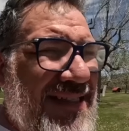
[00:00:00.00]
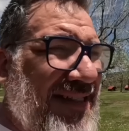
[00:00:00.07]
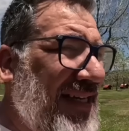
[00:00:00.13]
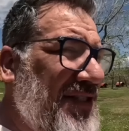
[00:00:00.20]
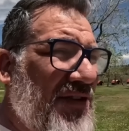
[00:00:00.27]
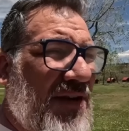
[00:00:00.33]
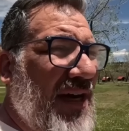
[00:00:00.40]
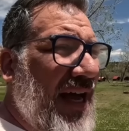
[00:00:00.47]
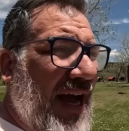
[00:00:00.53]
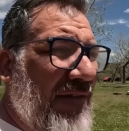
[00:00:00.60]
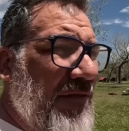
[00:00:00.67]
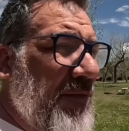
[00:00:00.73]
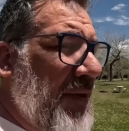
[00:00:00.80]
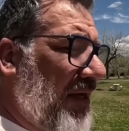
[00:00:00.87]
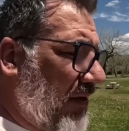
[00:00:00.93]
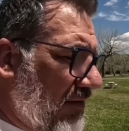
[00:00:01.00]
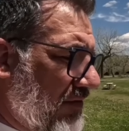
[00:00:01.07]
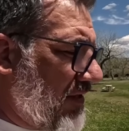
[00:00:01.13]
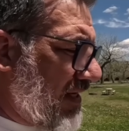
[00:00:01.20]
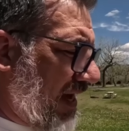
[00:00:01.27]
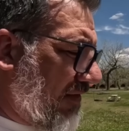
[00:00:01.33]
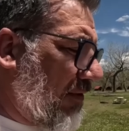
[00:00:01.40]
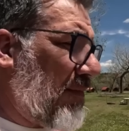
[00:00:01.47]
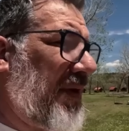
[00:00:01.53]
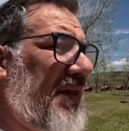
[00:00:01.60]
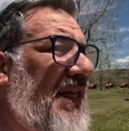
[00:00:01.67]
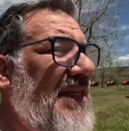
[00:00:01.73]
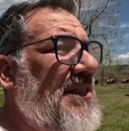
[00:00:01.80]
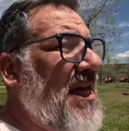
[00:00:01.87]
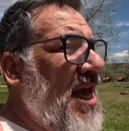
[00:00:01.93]
sites are going to have to be close together, but
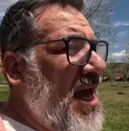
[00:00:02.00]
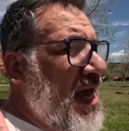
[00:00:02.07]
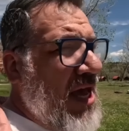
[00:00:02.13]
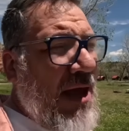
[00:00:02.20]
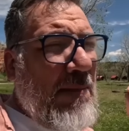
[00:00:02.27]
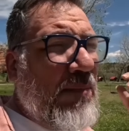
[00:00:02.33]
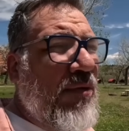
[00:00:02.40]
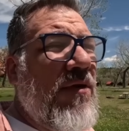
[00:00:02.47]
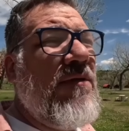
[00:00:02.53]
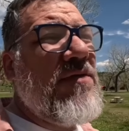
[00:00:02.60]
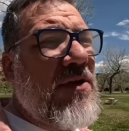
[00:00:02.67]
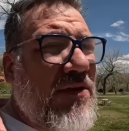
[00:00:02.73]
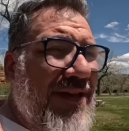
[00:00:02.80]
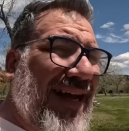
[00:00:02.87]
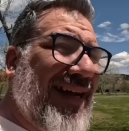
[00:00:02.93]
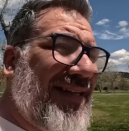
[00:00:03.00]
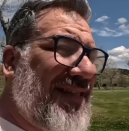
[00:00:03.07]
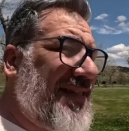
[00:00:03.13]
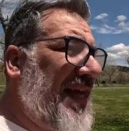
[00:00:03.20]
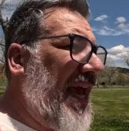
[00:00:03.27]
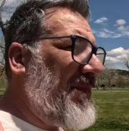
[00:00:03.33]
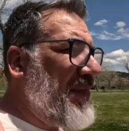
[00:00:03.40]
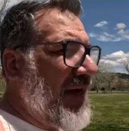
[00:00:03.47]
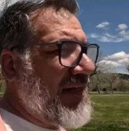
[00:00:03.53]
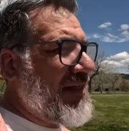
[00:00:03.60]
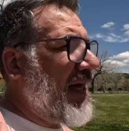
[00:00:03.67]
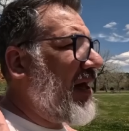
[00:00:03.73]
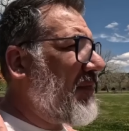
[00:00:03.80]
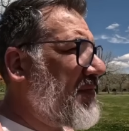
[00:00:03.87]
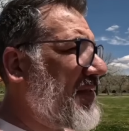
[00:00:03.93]
let's improve the landscaping to
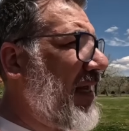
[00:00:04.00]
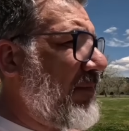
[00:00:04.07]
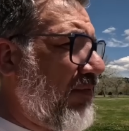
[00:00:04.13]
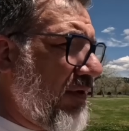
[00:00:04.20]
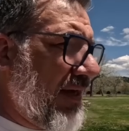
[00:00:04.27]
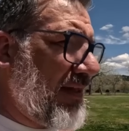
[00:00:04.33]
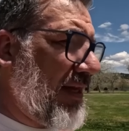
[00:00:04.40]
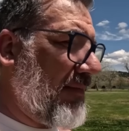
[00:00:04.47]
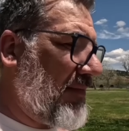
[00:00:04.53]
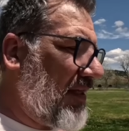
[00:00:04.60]
help separate them.